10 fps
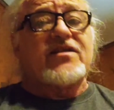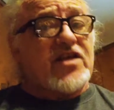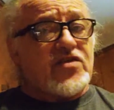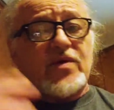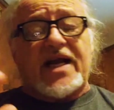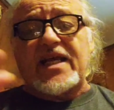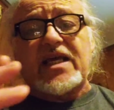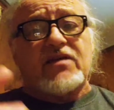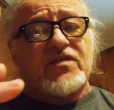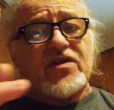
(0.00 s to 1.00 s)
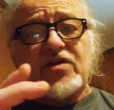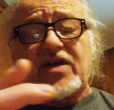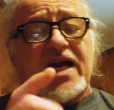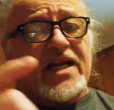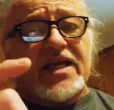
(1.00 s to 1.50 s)
then you got to give it. You
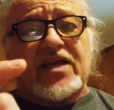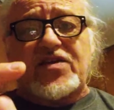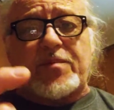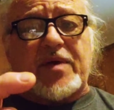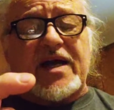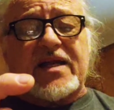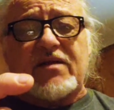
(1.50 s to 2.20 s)
got to get your body.